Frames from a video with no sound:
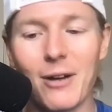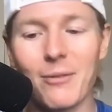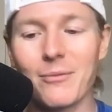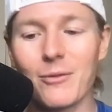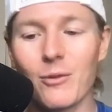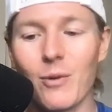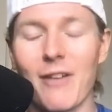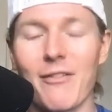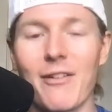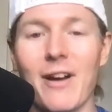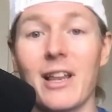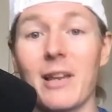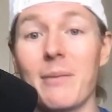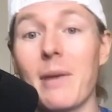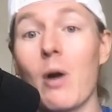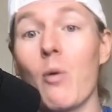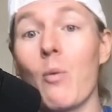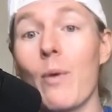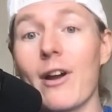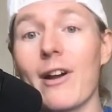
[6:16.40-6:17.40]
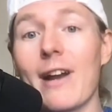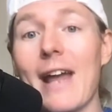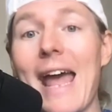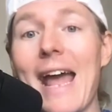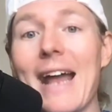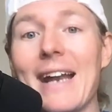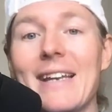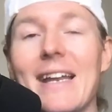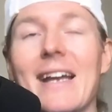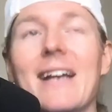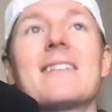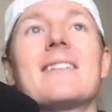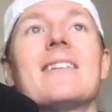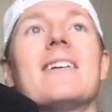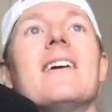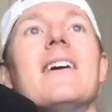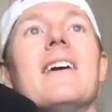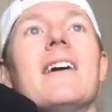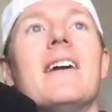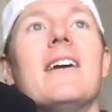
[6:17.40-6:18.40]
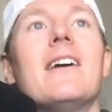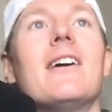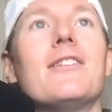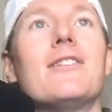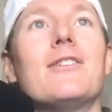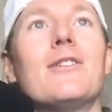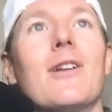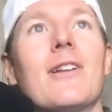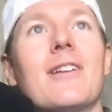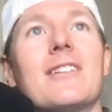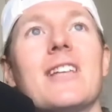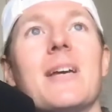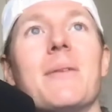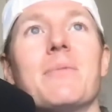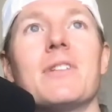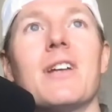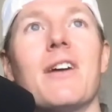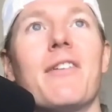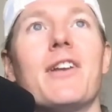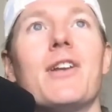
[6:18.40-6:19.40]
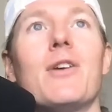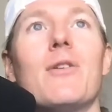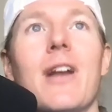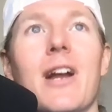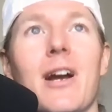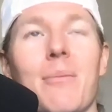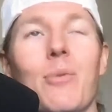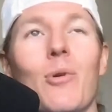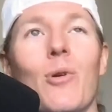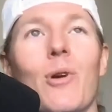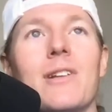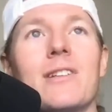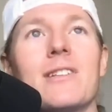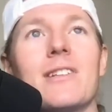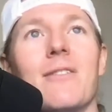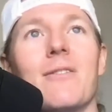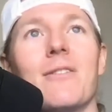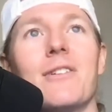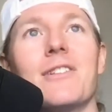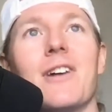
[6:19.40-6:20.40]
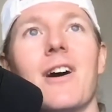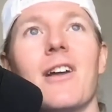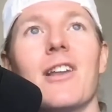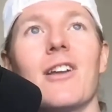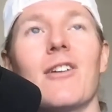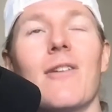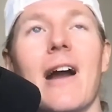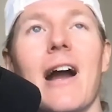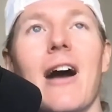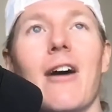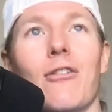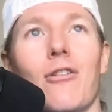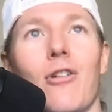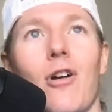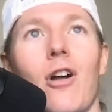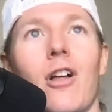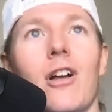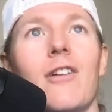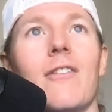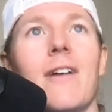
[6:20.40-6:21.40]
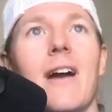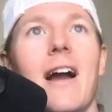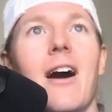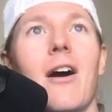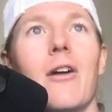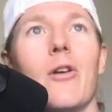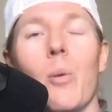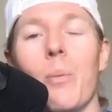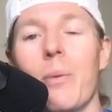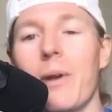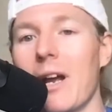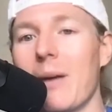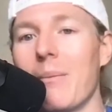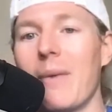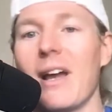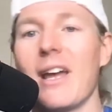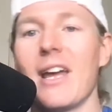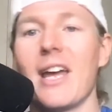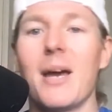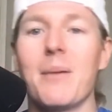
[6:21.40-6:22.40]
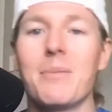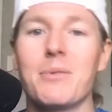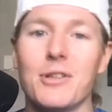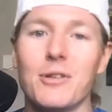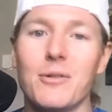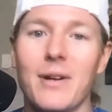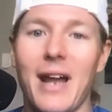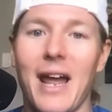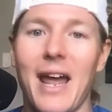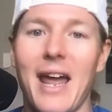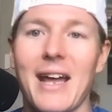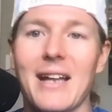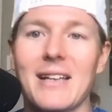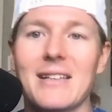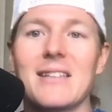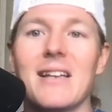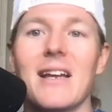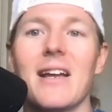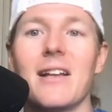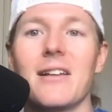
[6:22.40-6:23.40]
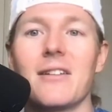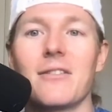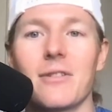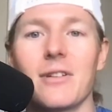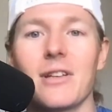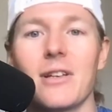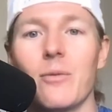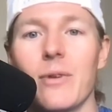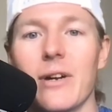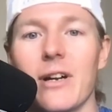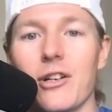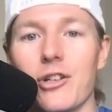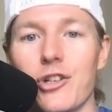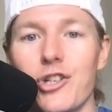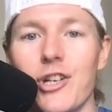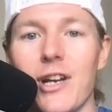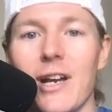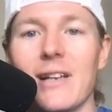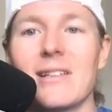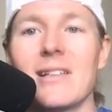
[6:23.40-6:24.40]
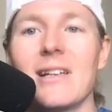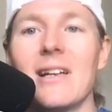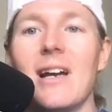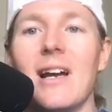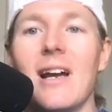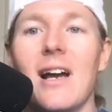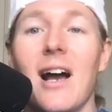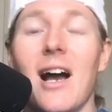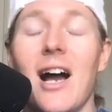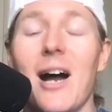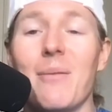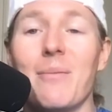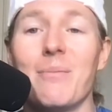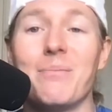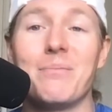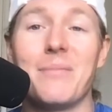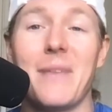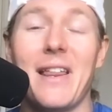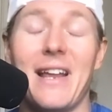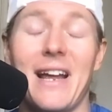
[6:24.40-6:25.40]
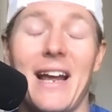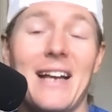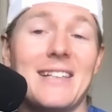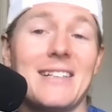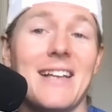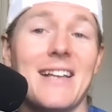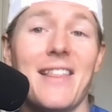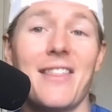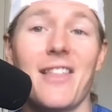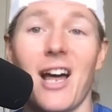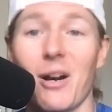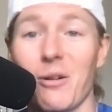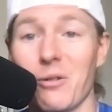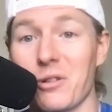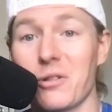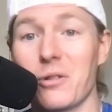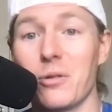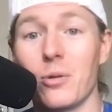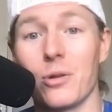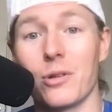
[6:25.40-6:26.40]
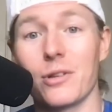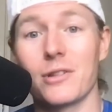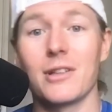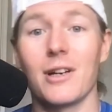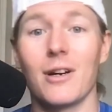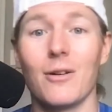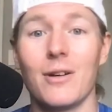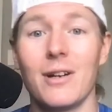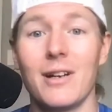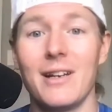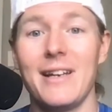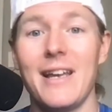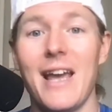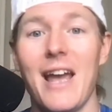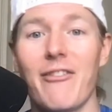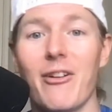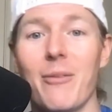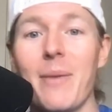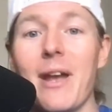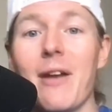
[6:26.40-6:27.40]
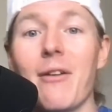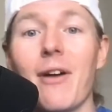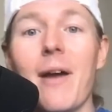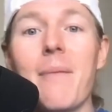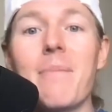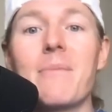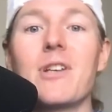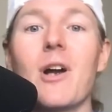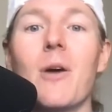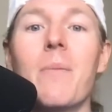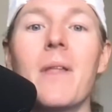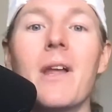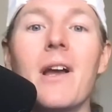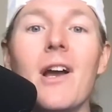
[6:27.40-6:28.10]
quite frankly, my weird antics, doing all the same stuff I do in airports. I was on the ground, crawling around, opening up my hips, doing handstands, really weird shit. But I guess they thought it was cool. So yay for me, right? So